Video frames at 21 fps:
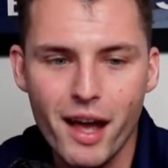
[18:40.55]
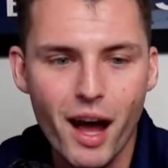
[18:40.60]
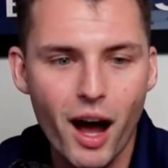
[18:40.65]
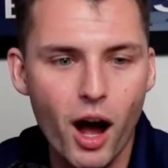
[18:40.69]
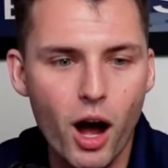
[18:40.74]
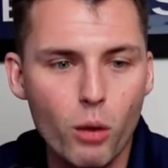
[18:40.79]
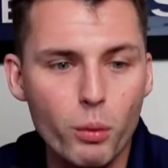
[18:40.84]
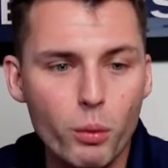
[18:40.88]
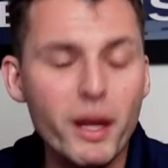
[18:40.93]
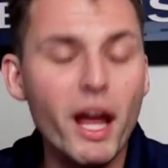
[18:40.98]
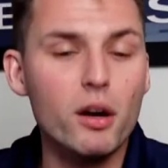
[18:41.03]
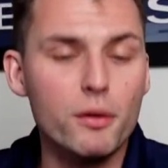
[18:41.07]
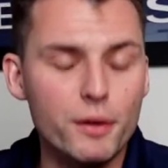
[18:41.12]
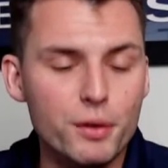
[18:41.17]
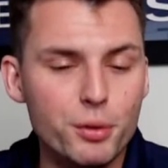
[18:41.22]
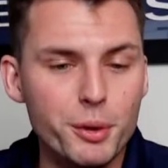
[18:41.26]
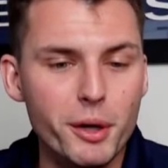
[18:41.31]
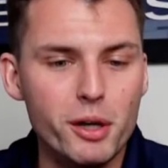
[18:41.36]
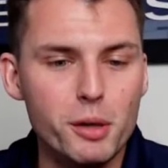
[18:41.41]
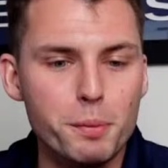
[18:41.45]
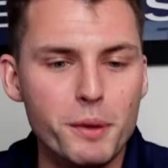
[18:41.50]
Uh, we got over
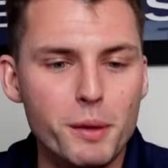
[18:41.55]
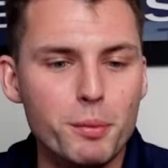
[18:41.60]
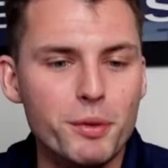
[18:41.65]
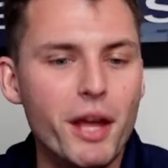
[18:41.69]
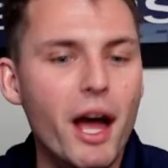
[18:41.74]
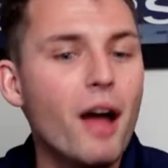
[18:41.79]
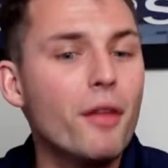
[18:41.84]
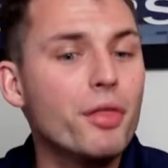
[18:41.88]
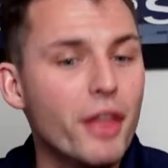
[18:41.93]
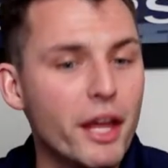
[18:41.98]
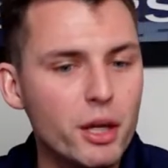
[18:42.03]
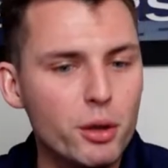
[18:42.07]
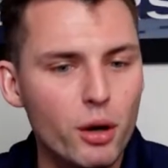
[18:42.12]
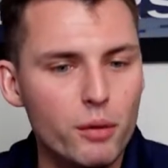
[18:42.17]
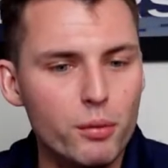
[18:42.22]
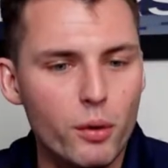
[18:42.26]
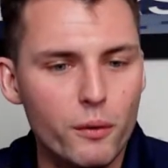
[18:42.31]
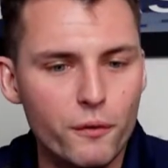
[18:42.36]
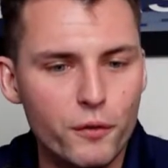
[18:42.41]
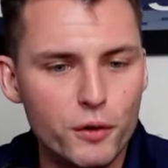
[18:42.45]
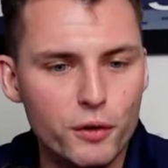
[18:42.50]
three hundred people now. Thank you,
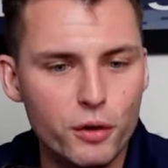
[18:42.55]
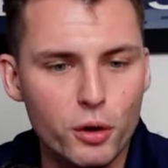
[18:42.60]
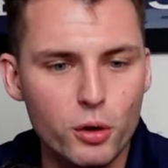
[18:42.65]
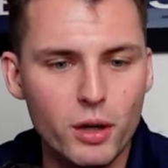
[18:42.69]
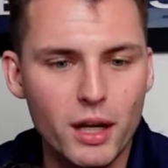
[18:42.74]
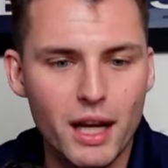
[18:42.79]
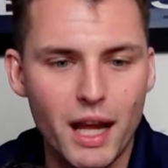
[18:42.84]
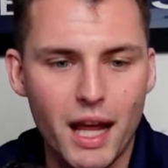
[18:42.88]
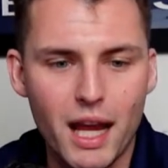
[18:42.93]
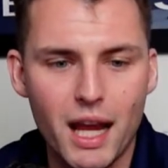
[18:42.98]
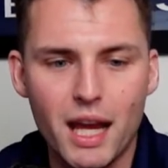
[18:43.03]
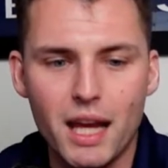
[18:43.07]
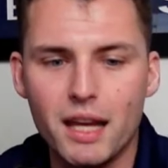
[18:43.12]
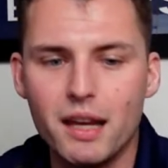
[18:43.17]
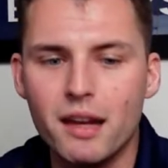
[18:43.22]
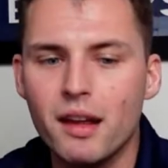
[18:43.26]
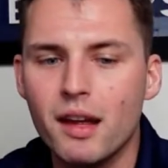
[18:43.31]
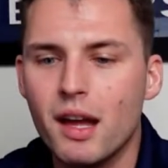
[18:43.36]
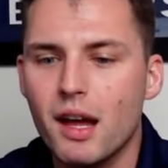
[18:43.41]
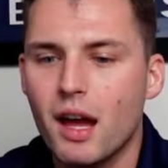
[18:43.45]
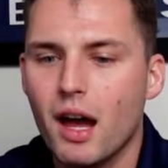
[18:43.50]
everyone, for tuning in.
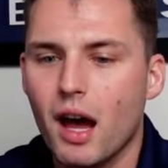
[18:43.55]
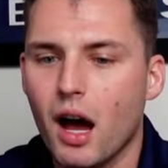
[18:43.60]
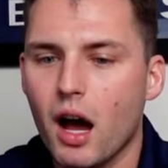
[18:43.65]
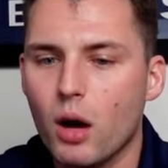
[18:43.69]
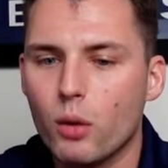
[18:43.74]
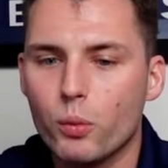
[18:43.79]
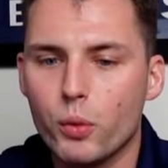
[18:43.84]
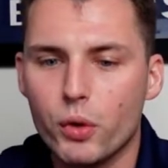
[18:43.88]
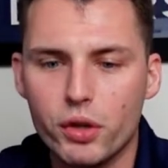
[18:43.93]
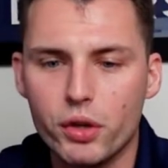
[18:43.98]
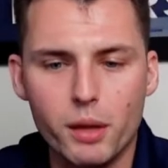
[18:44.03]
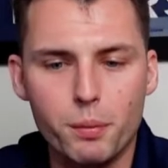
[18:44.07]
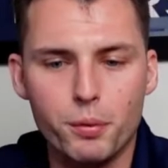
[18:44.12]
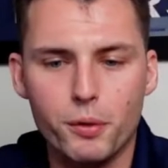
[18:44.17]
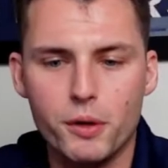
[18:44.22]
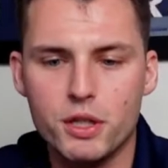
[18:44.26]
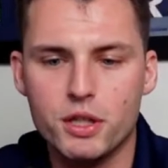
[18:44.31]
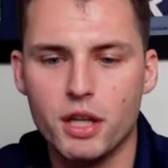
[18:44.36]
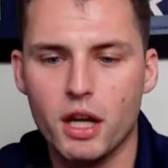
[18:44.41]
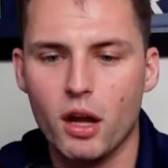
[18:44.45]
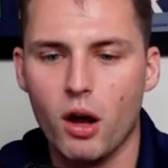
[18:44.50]
Uh, really
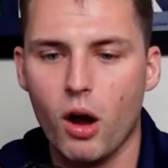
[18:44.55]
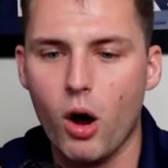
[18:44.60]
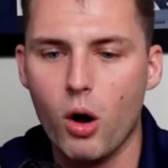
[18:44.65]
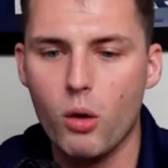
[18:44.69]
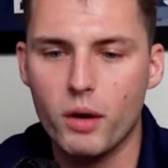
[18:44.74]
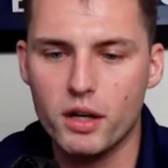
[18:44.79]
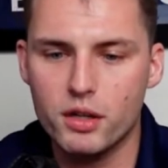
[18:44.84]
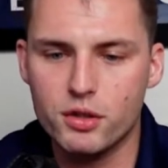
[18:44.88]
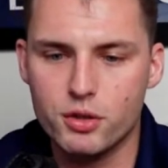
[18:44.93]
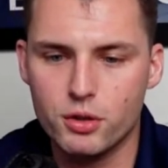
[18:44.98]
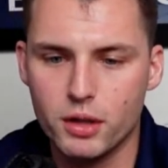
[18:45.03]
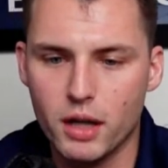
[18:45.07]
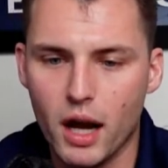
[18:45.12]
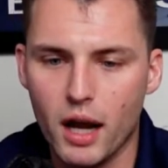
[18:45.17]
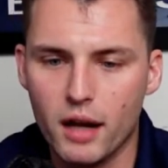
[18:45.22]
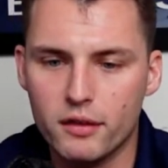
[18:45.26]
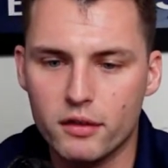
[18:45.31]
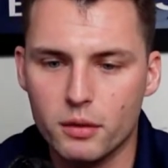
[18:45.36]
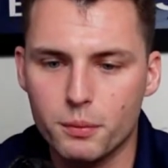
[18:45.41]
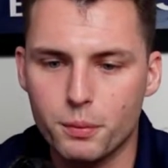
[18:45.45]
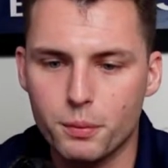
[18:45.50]
appreciate always your
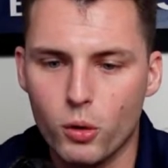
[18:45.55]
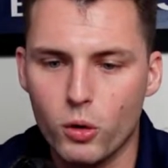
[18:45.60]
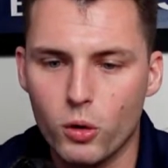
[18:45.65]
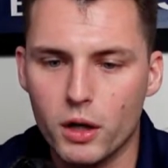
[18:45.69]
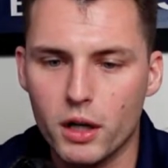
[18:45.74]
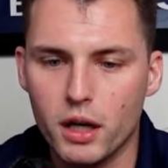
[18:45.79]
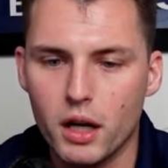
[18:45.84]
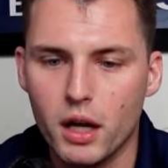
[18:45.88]
guys' support.